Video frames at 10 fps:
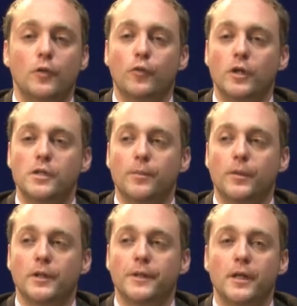for
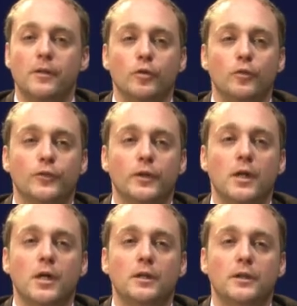example, at the level of
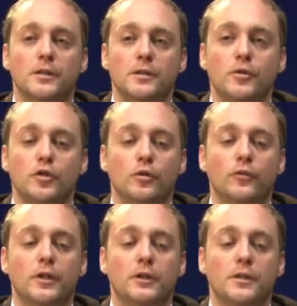transmission of
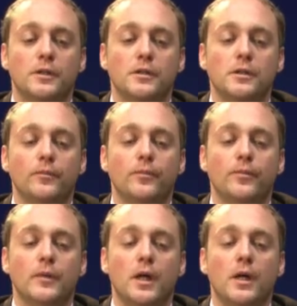electricity.
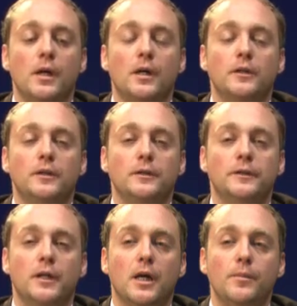
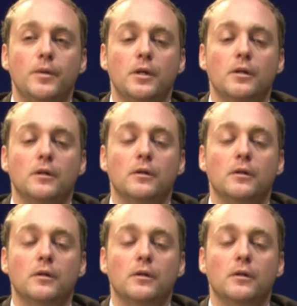They can be